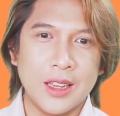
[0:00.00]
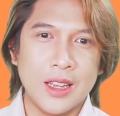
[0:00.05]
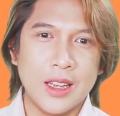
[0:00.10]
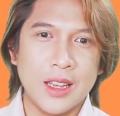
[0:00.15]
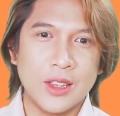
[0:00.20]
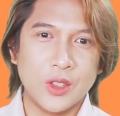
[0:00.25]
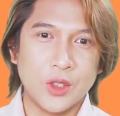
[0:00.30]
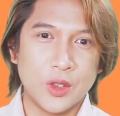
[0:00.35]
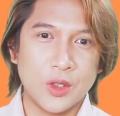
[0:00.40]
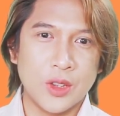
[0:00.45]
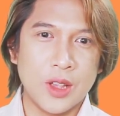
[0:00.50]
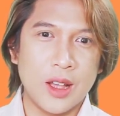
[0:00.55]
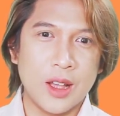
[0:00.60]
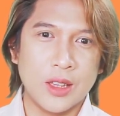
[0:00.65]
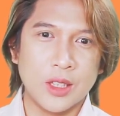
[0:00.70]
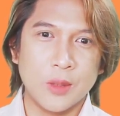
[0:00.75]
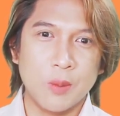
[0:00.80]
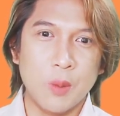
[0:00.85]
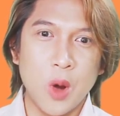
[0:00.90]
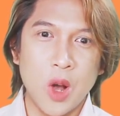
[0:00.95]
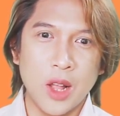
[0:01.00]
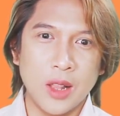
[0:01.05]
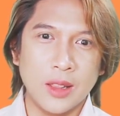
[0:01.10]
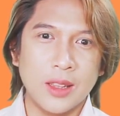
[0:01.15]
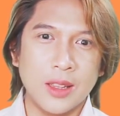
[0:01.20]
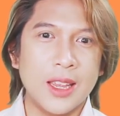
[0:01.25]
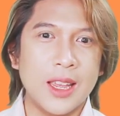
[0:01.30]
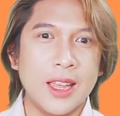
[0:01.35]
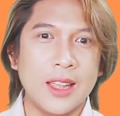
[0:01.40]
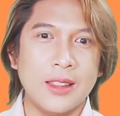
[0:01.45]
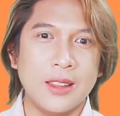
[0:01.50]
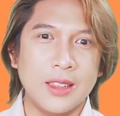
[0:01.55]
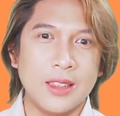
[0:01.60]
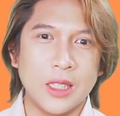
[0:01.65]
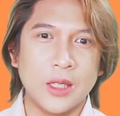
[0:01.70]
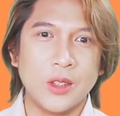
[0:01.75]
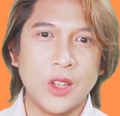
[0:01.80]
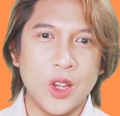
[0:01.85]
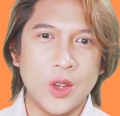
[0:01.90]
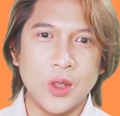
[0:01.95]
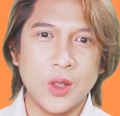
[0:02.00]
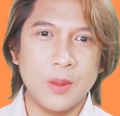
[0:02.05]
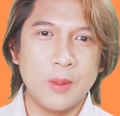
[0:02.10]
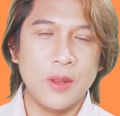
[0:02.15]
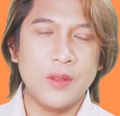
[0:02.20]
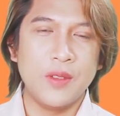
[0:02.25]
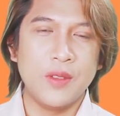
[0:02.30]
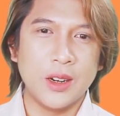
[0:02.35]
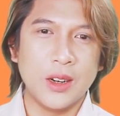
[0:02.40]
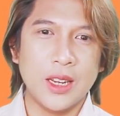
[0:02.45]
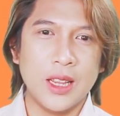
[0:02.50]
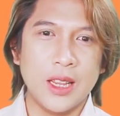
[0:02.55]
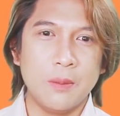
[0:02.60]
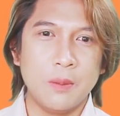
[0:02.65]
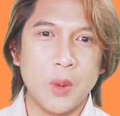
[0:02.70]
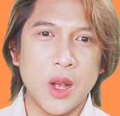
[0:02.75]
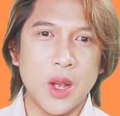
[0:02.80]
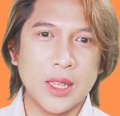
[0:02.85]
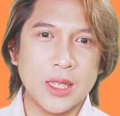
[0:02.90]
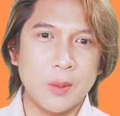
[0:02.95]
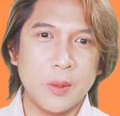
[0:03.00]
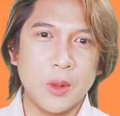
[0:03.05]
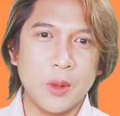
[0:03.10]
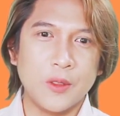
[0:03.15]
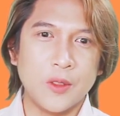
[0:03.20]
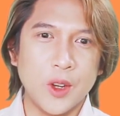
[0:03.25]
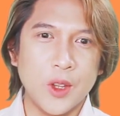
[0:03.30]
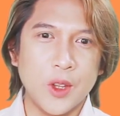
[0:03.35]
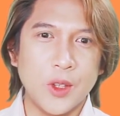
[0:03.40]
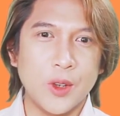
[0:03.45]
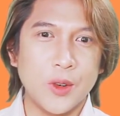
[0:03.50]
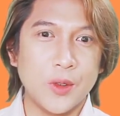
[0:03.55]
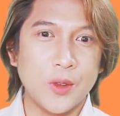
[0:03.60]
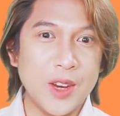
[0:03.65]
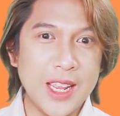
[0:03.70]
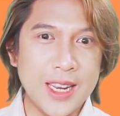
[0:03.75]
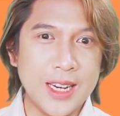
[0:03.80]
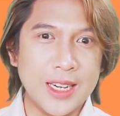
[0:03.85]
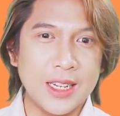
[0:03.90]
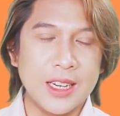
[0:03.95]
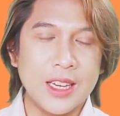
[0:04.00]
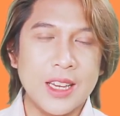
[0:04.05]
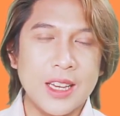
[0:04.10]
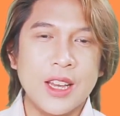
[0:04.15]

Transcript: small and it's going to be very impossible for you to read.